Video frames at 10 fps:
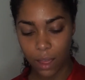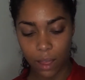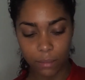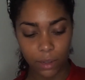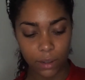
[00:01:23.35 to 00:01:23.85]

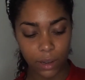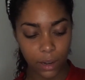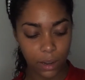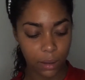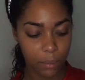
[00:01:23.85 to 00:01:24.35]
I'm
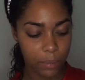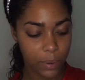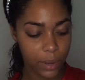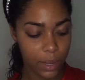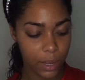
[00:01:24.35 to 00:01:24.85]
gonna
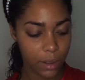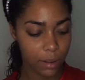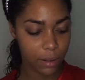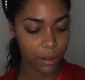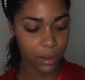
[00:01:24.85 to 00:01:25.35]
put
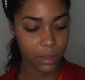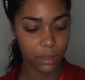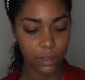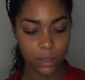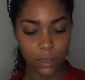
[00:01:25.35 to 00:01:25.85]
on
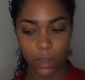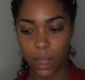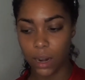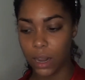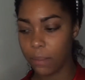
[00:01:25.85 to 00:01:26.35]

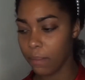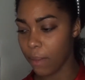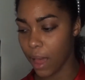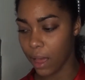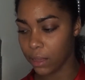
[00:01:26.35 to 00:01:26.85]
a lip
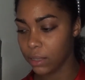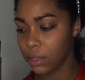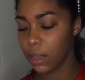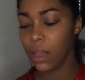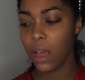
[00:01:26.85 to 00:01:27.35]
mask.
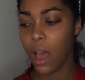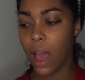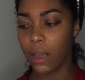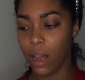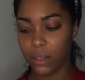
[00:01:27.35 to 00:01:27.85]

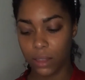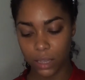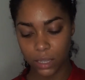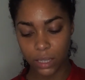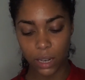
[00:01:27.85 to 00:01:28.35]
I got
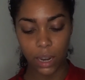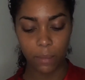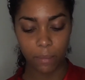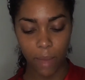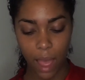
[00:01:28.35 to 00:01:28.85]
this
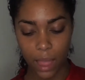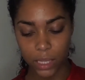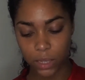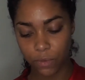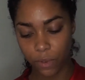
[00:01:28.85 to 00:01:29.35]
lip
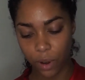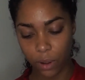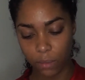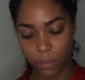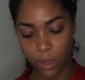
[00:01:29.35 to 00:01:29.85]
mask
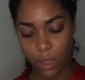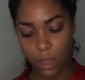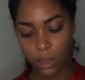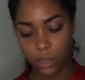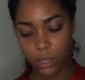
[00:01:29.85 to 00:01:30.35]
from
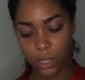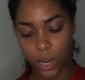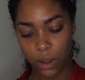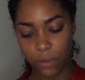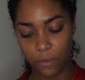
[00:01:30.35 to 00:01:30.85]

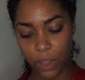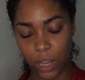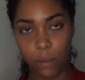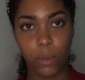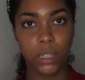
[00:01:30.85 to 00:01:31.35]

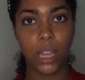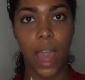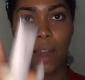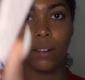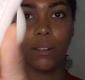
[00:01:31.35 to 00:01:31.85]
Seraphine
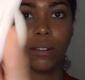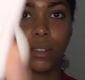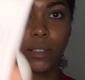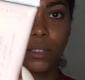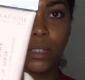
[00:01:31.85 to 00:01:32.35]

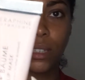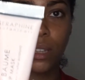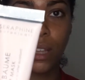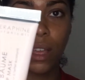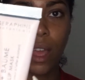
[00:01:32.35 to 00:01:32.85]
Botanicals,
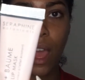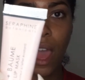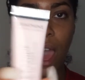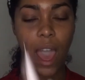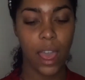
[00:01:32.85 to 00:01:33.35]

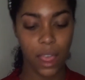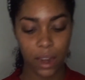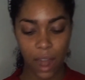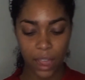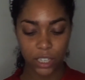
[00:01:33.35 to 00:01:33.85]

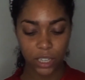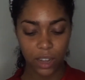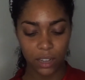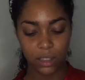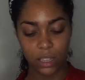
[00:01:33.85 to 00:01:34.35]
and I actually
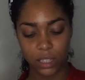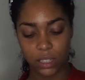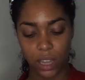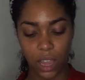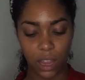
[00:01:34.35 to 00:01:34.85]
got this
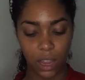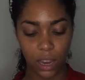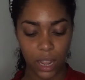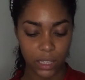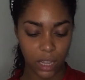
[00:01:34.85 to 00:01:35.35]
in,
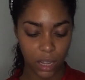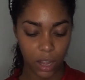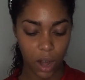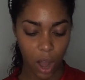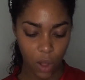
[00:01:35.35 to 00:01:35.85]
it's a
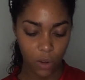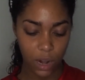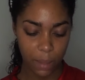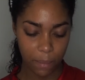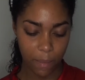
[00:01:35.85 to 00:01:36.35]
glow
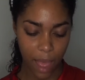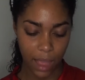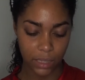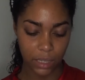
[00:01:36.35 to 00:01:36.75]
lip mask.